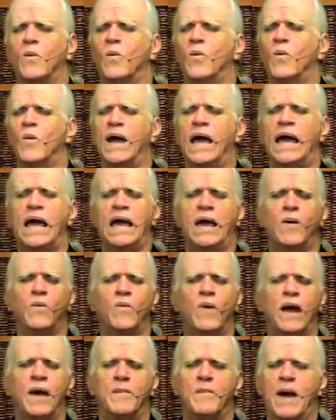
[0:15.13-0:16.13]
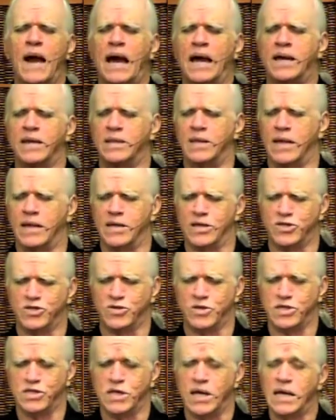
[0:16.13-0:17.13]
way, way back in the
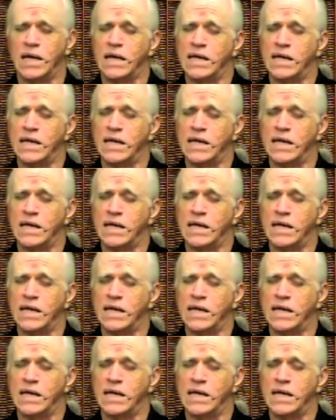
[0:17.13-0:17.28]
histories.